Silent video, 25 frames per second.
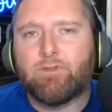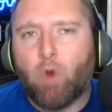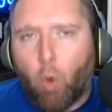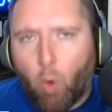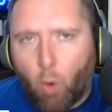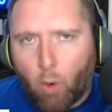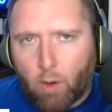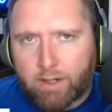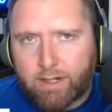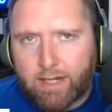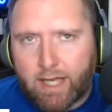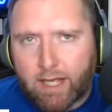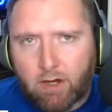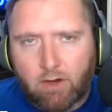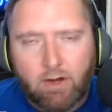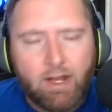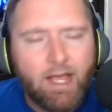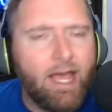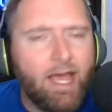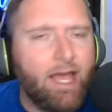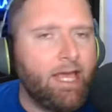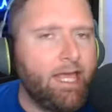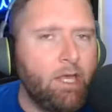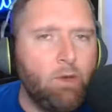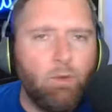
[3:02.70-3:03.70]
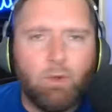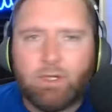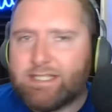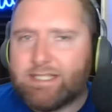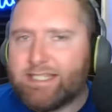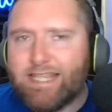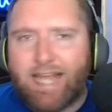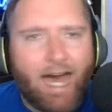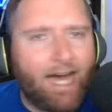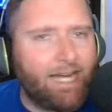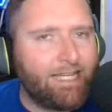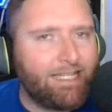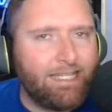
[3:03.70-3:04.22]
coordinator. He was
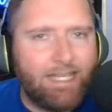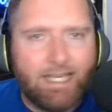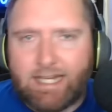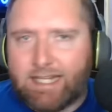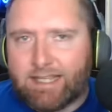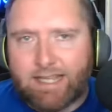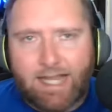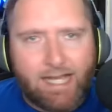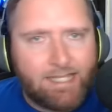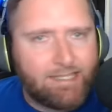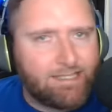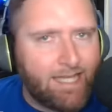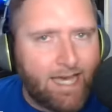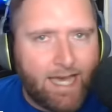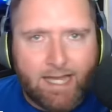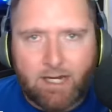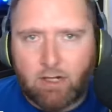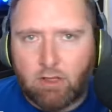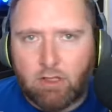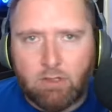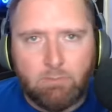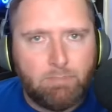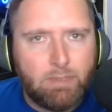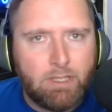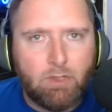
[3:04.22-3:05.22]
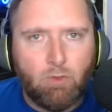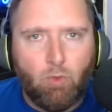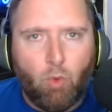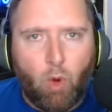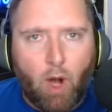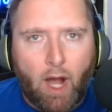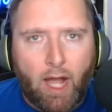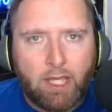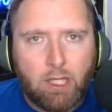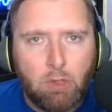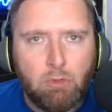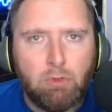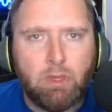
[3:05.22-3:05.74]
not getting that title at
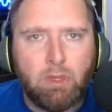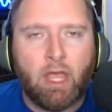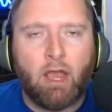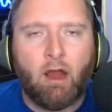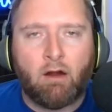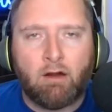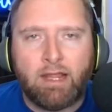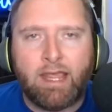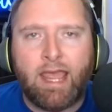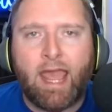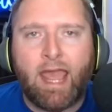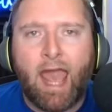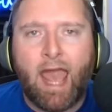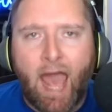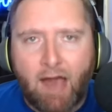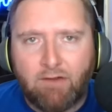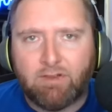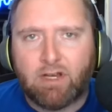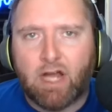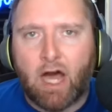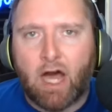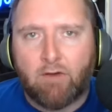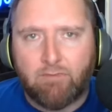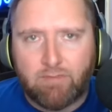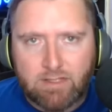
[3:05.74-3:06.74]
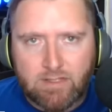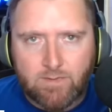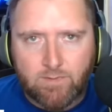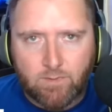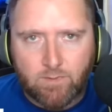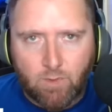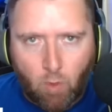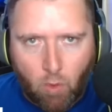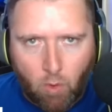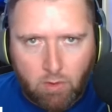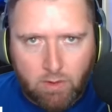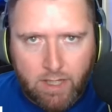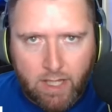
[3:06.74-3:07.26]
BYU. They already have an offensive
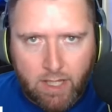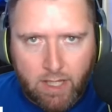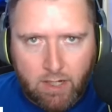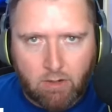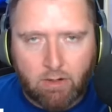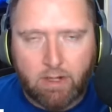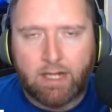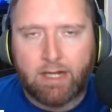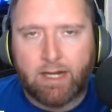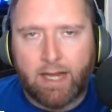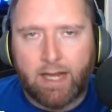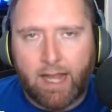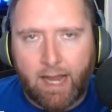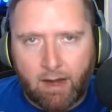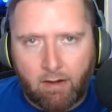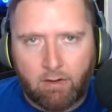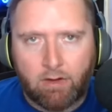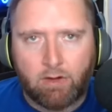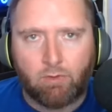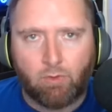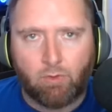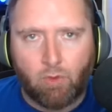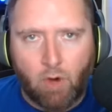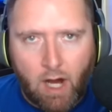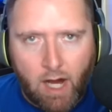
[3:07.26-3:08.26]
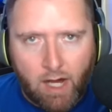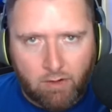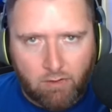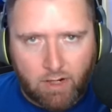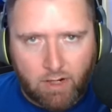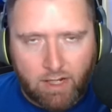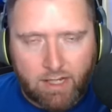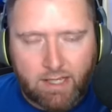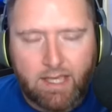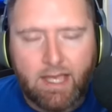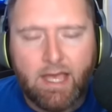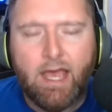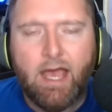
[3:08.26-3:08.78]
coordinator in Aaron
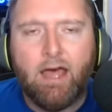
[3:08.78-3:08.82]
Roderick.